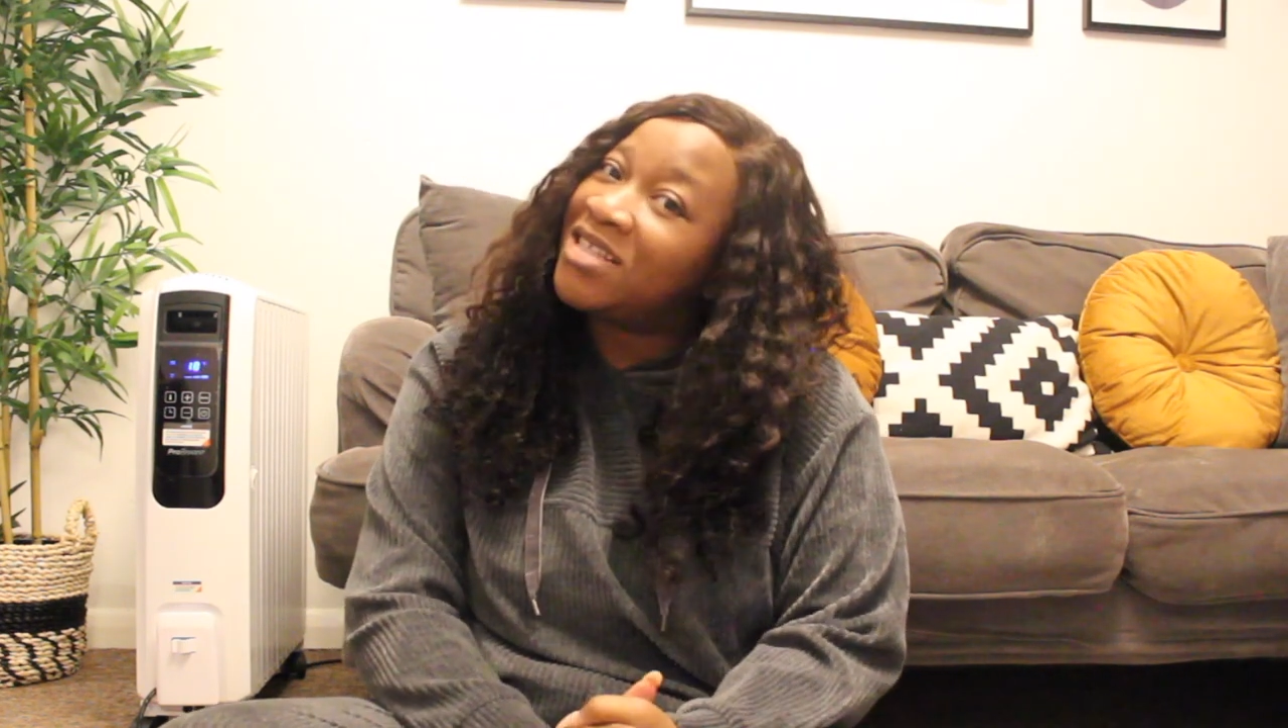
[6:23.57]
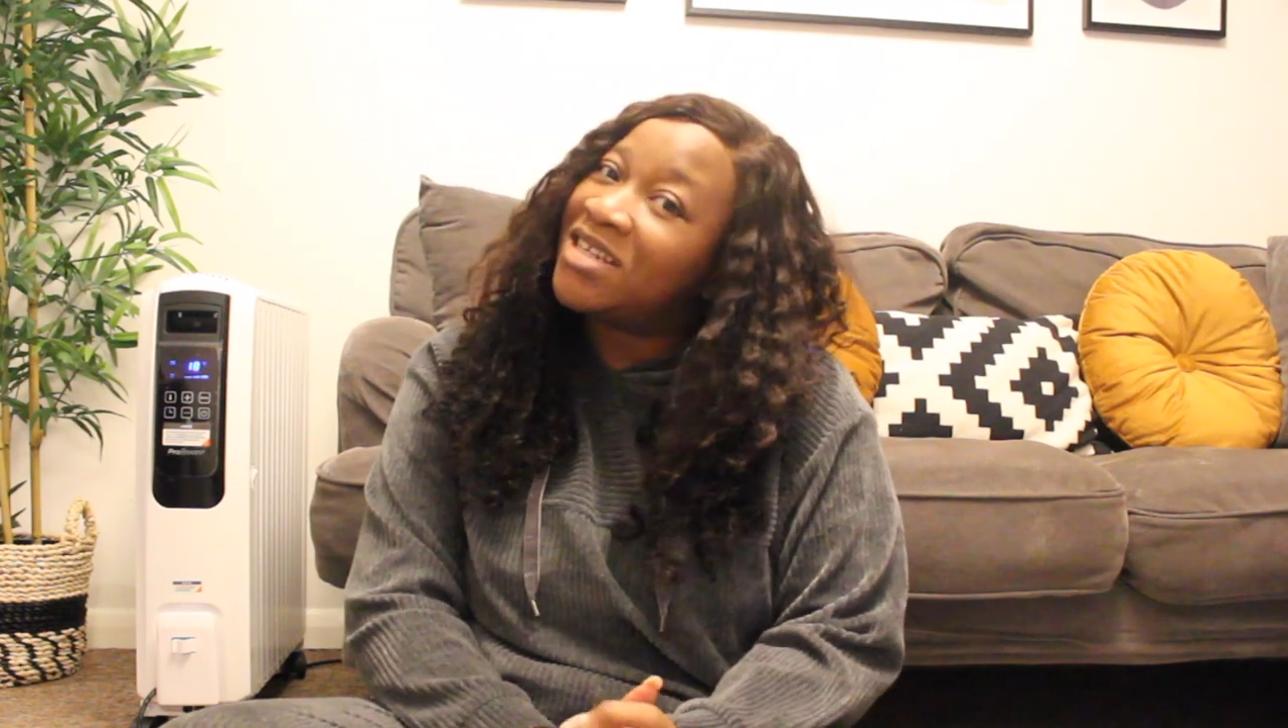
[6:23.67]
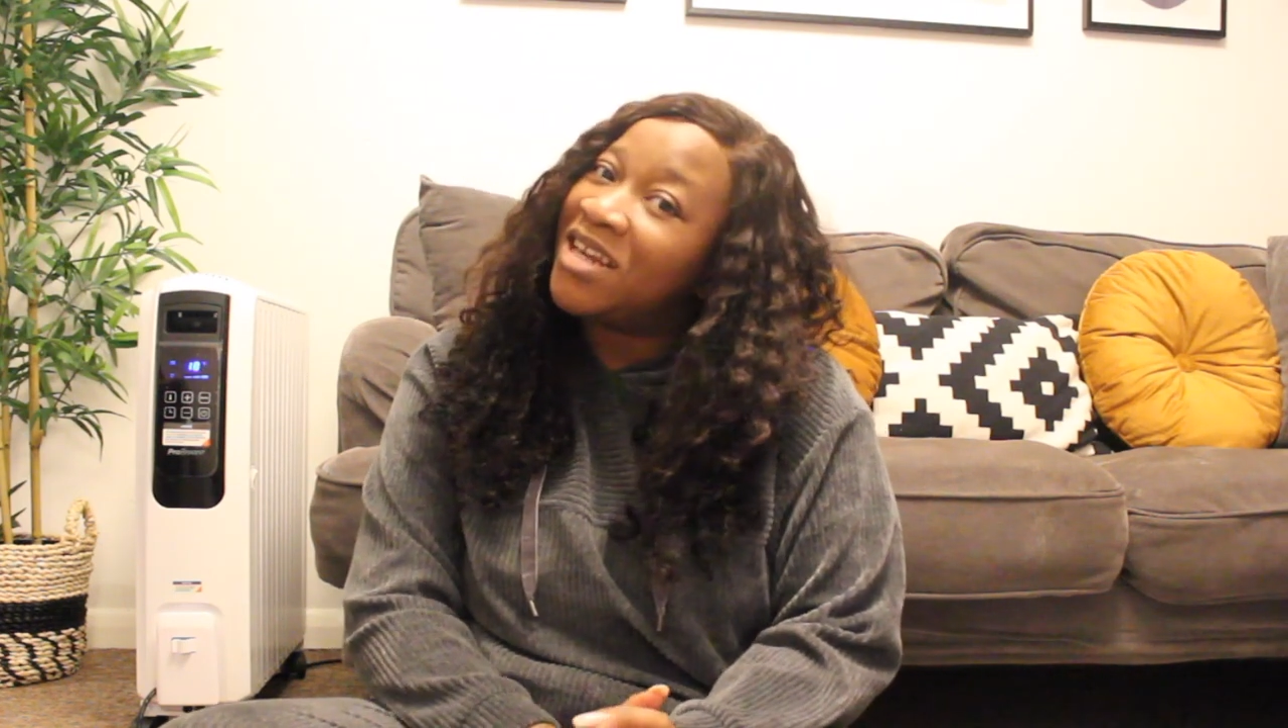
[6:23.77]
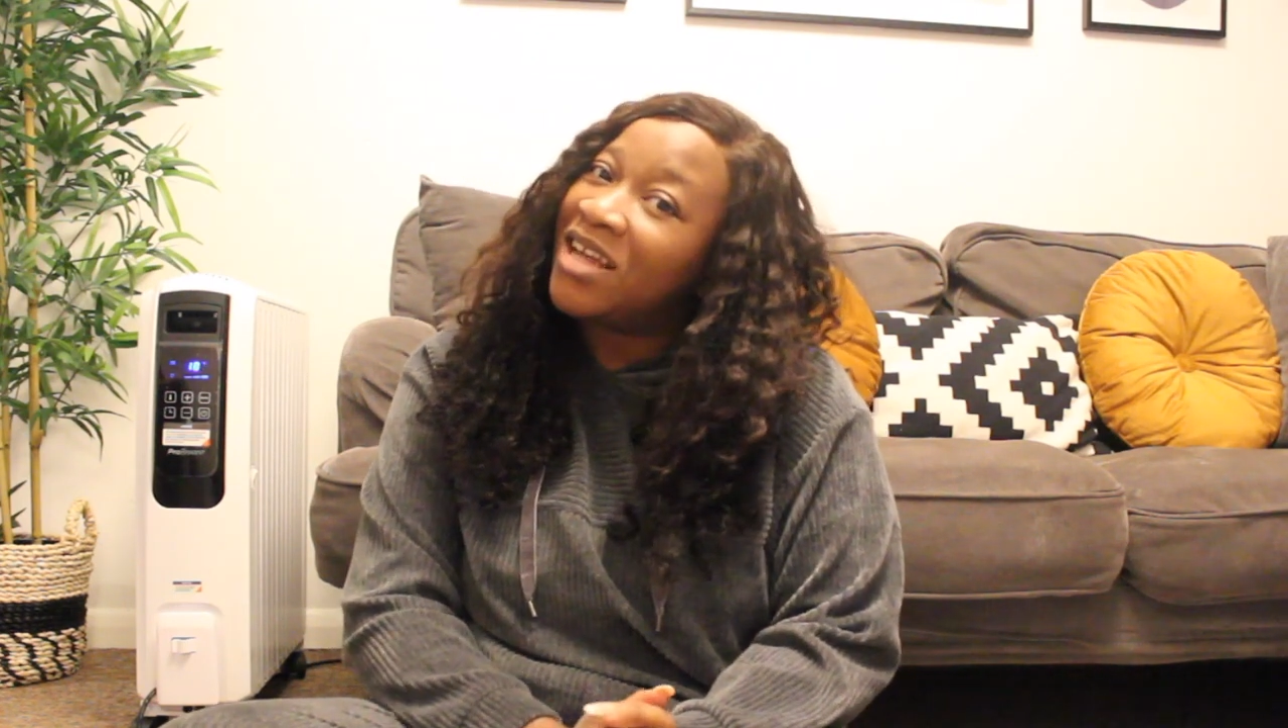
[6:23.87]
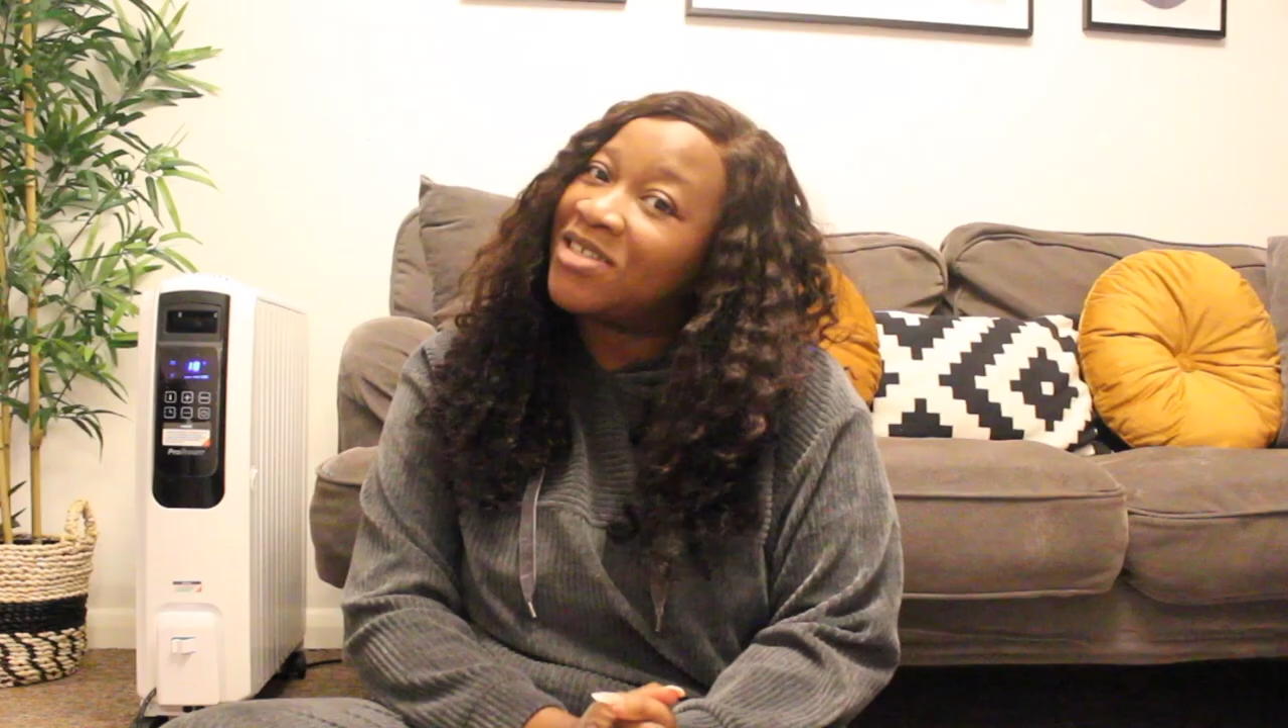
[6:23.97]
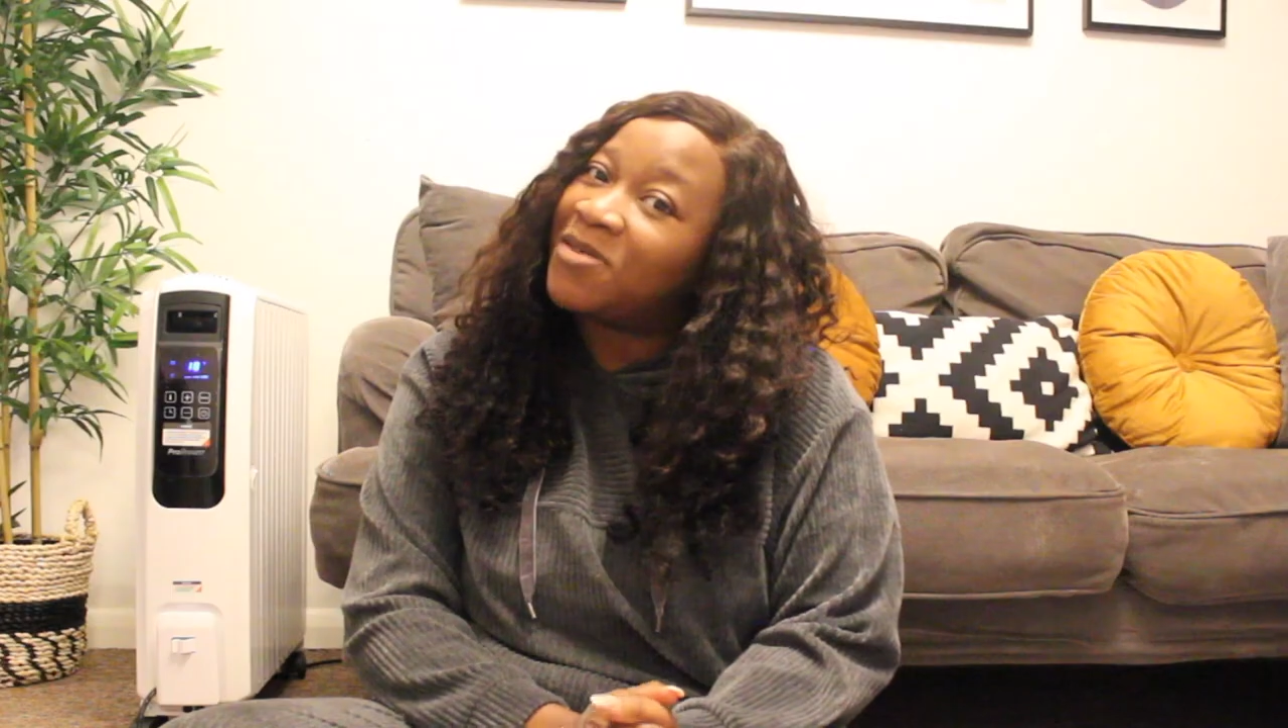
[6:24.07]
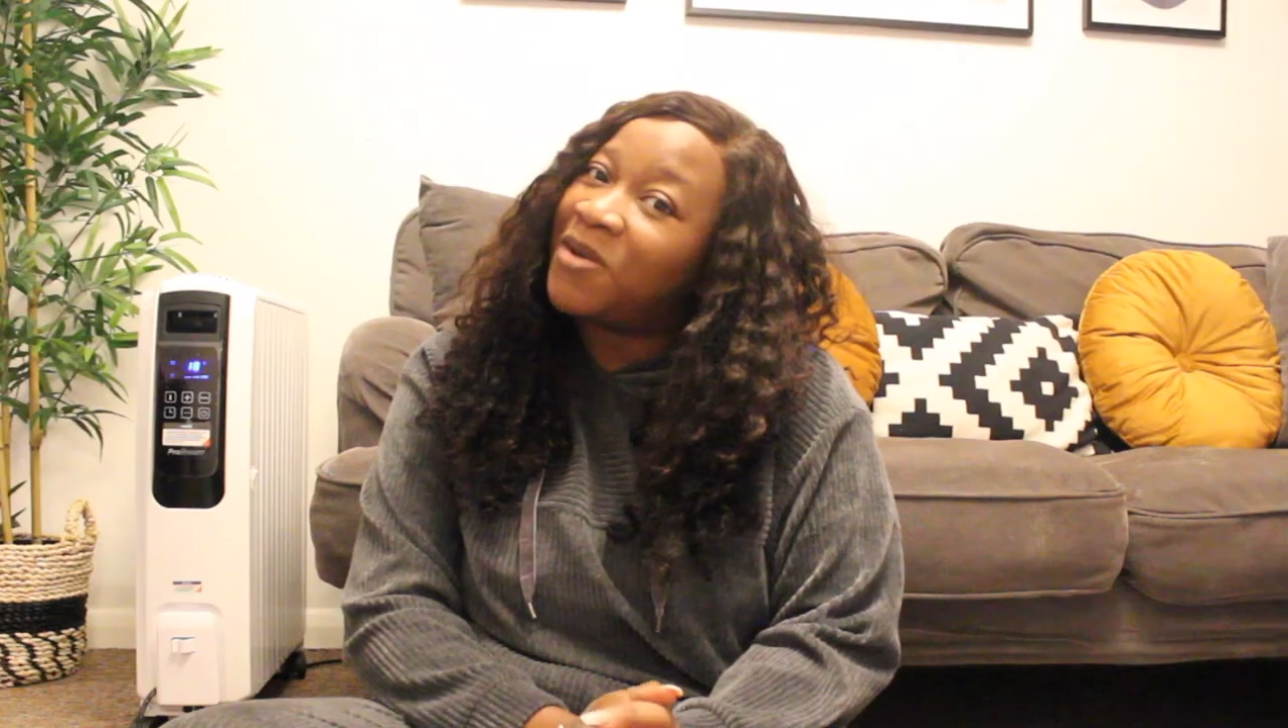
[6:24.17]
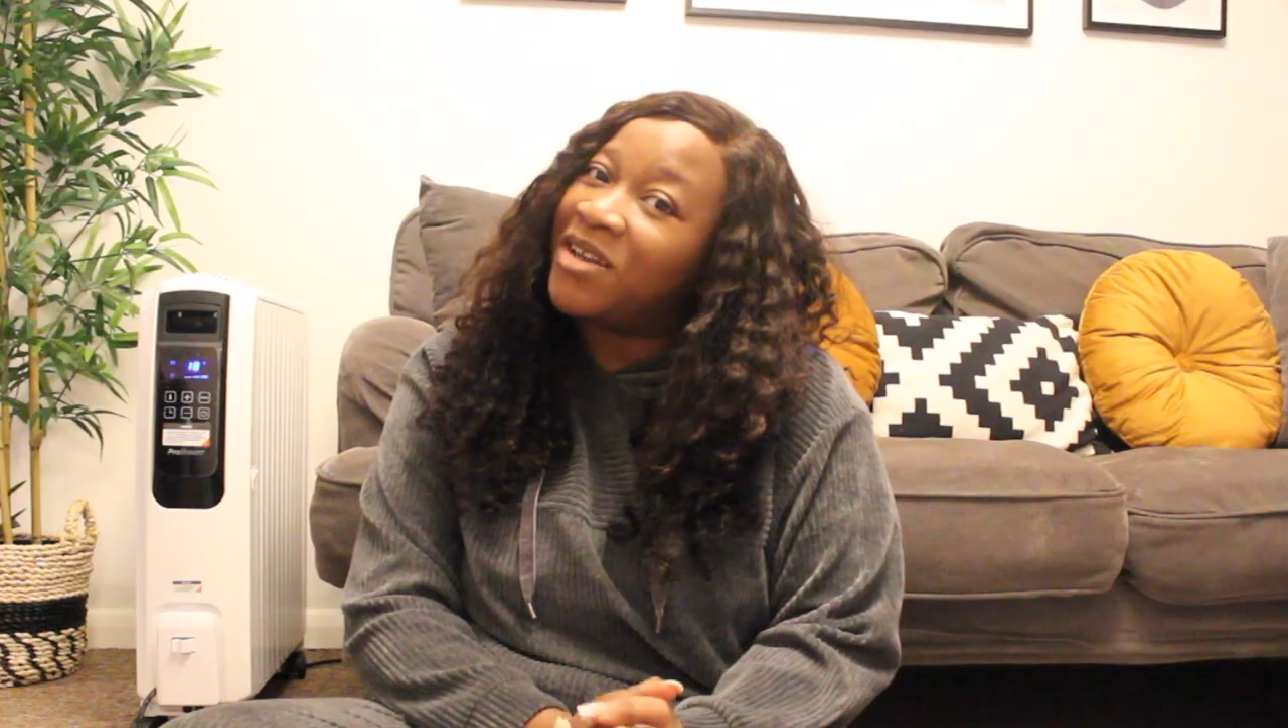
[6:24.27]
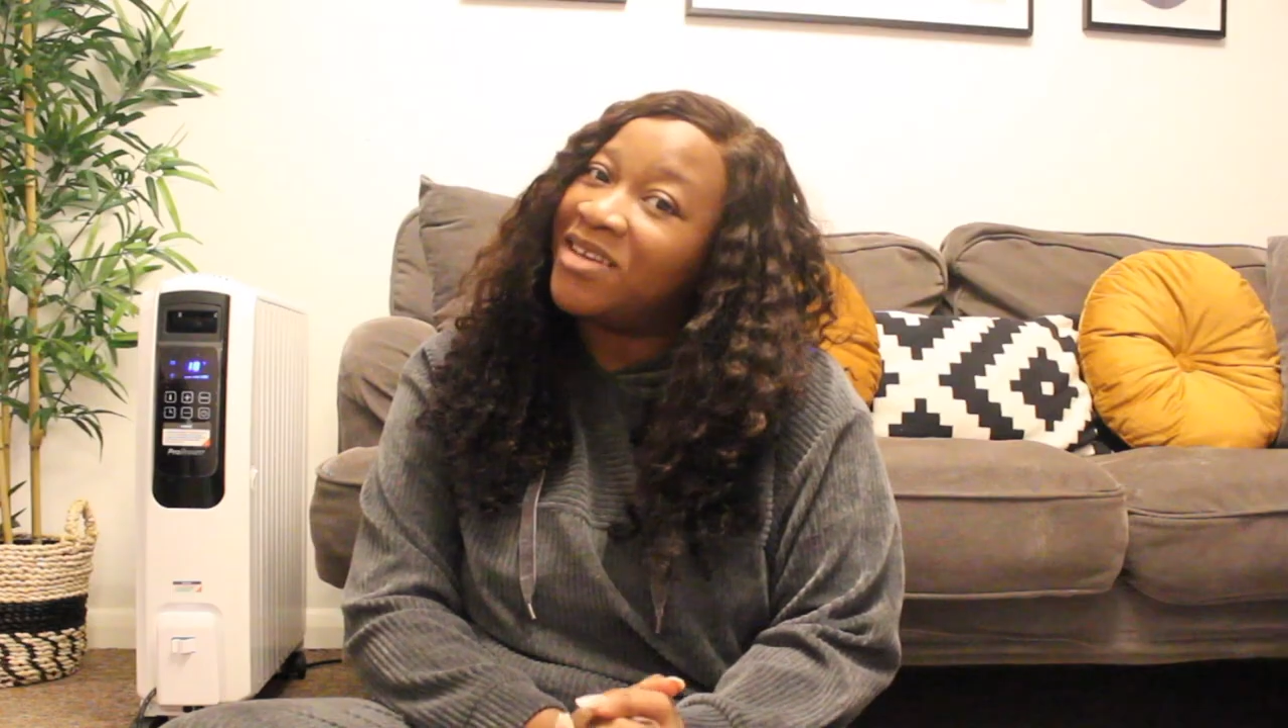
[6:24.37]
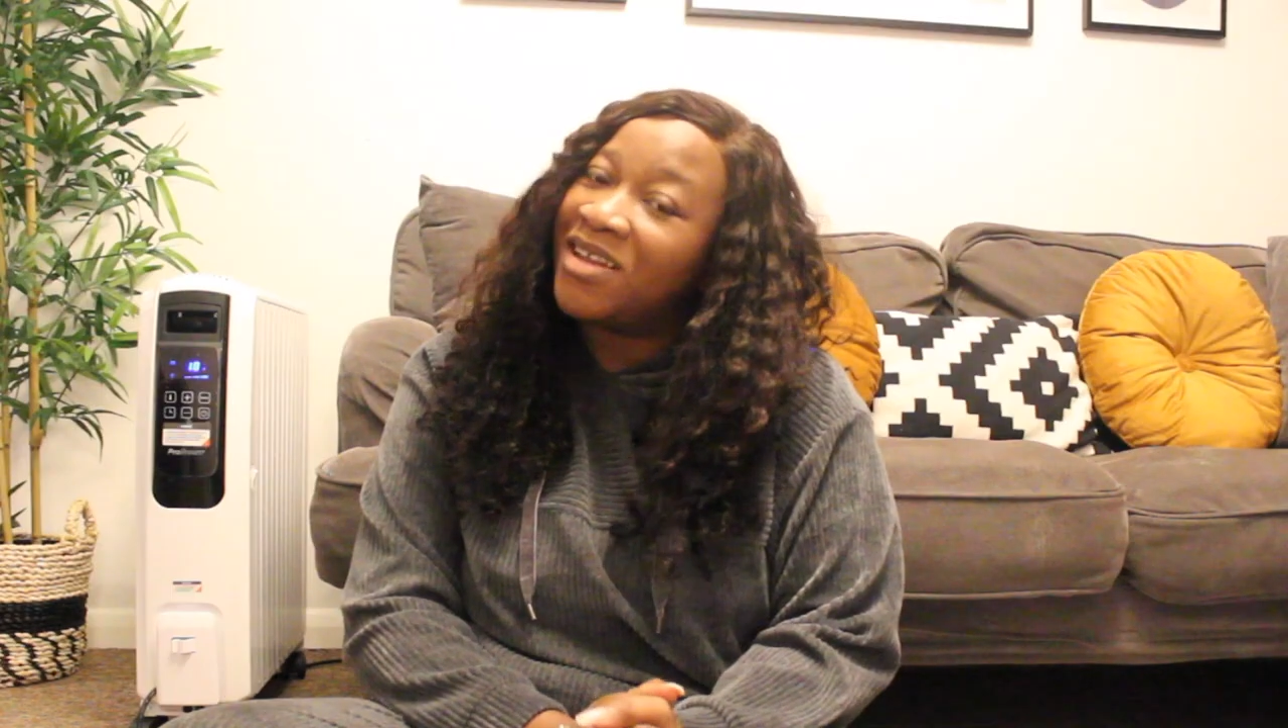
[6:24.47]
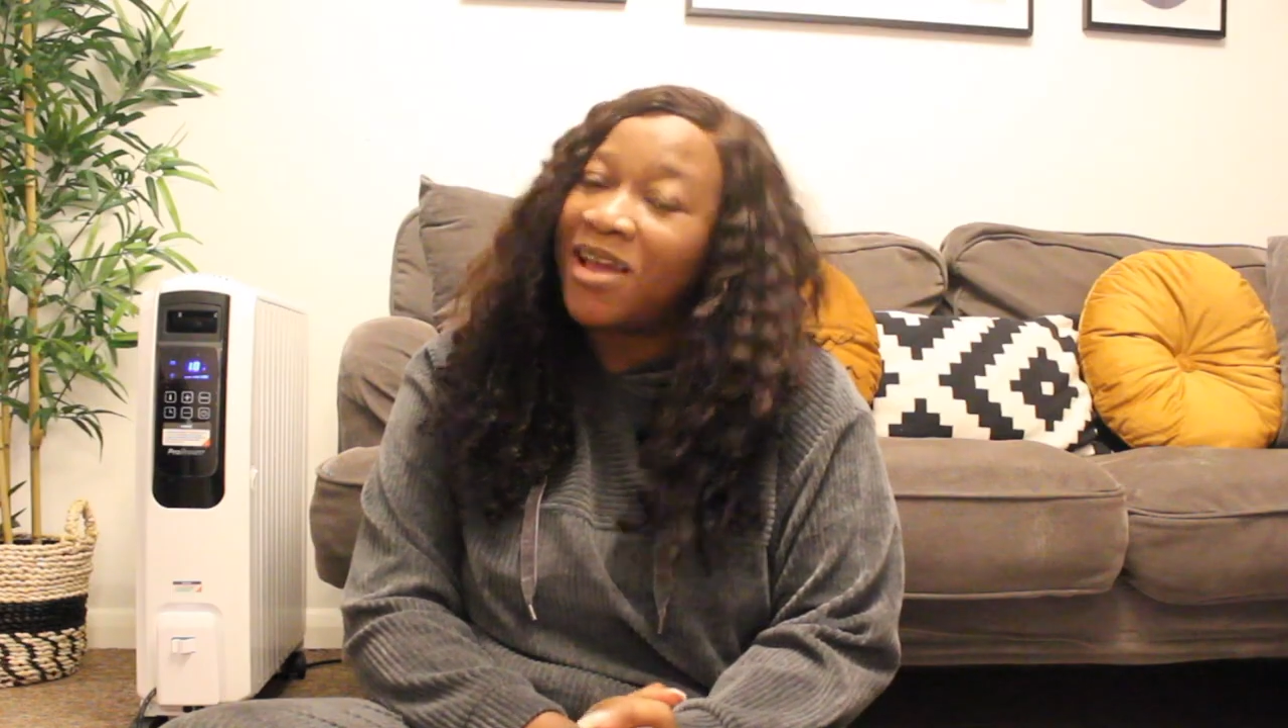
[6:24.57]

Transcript: in the next one